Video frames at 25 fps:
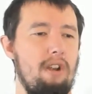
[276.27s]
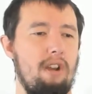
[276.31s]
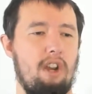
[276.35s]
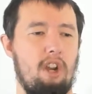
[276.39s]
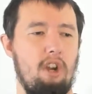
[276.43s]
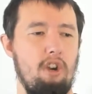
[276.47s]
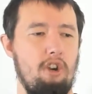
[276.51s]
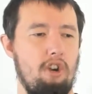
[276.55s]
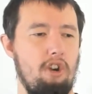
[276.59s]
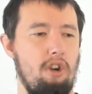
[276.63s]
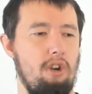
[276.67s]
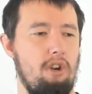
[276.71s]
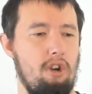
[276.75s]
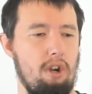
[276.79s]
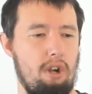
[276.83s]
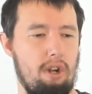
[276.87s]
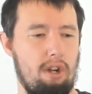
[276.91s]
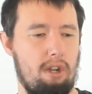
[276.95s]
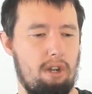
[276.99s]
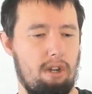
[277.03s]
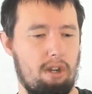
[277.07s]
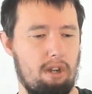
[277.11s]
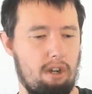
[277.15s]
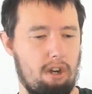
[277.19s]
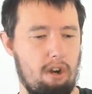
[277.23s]
could you
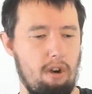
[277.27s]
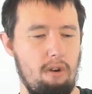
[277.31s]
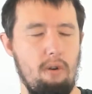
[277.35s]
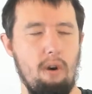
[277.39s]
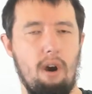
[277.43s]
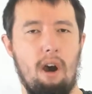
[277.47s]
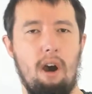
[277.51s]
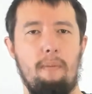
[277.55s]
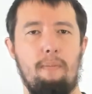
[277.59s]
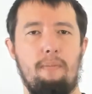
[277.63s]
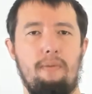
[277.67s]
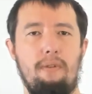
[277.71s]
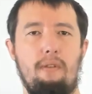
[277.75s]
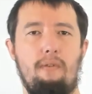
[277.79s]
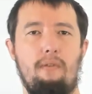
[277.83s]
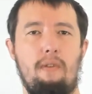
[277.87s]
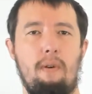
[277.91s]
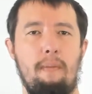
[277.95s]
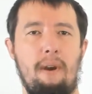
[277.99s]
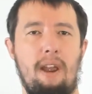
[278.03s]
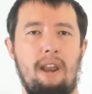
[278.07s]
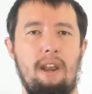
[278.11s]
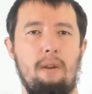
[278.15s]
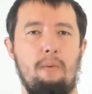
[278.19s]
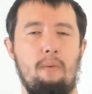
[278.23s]
just scoot up the
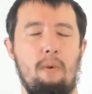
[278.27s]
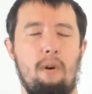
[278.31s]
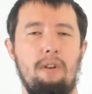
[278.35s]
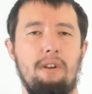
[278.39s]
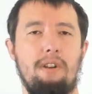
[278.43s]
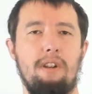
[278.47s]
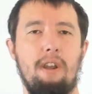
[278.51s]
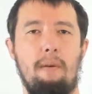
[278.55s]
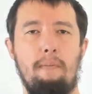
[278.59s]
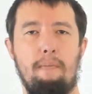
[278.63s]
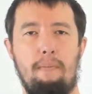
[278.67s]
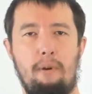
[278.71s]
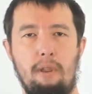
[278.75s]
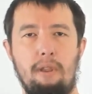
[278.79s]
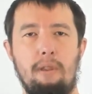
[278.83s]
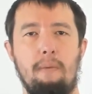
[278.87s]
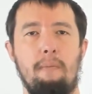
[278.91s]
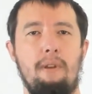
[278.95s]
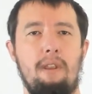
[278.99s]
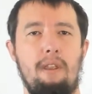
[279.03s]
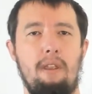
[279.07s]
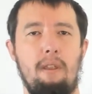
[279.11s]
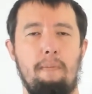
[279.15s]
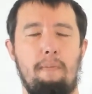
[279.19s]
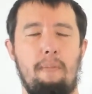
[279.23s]
remaining ones and put them
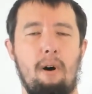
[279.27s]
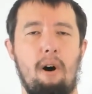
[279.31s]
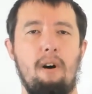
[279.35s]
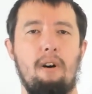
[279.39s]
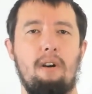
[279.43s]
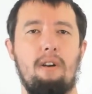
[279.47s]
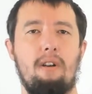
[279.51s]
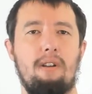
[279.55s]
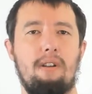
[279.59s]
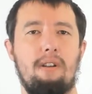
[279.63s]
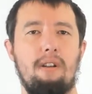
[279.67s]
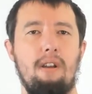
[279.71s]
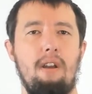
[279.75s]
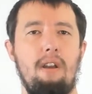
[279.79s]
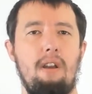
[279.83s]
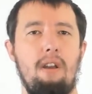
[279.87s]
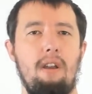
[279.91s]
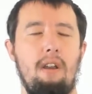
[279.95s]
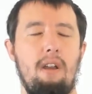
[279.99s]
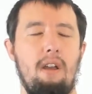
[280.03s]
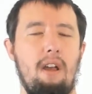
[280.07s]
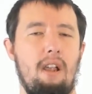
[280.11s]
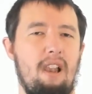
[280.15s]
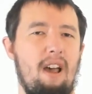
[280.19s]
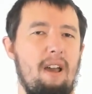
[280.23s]
in the box,
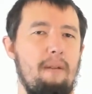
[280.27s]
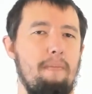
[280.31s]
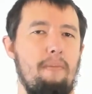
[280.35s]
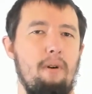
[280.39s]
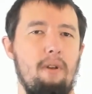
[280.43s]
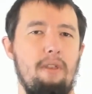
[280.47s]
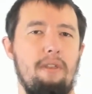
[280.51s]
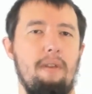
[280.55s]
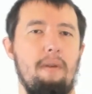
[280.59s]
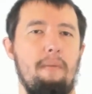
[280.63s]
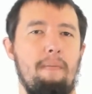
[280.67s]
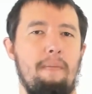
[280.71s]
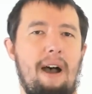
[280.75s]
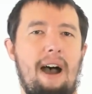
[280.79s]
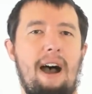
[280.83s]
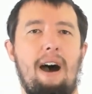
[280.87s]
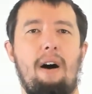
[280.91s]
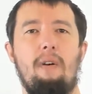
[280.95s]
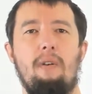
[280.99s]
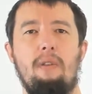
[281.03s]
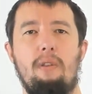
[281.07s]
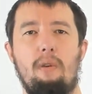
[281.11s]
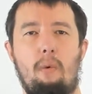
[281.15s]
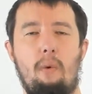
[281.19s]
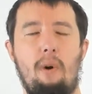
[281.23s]
like put them
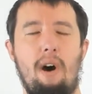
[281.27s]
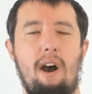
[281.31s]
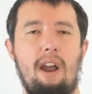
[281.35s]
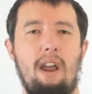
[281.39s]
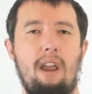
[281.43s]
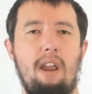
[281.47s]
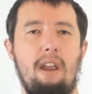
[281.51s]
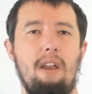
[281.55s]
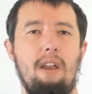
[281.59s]
out of the way,